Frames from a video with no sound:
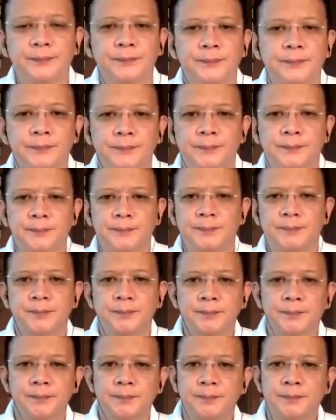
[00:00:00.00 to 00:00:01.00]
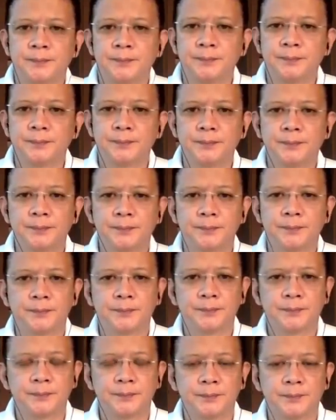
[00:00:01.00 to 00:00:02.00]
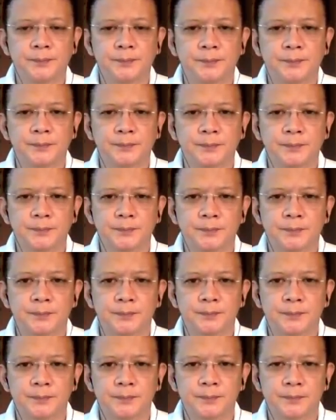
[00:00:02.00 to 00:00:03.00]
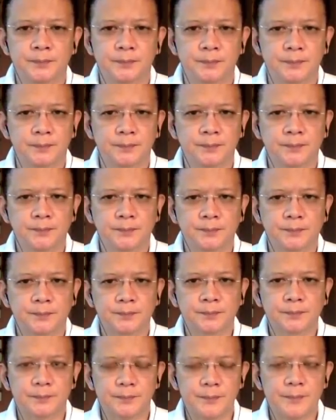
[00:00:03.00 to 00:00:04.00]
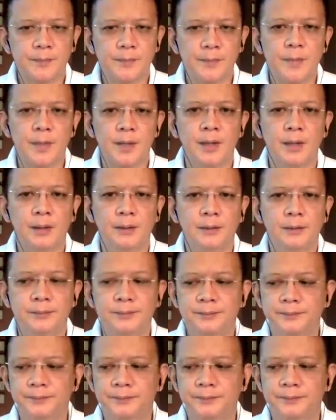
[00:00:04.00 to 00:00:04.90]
No words are spoken by the person on screen.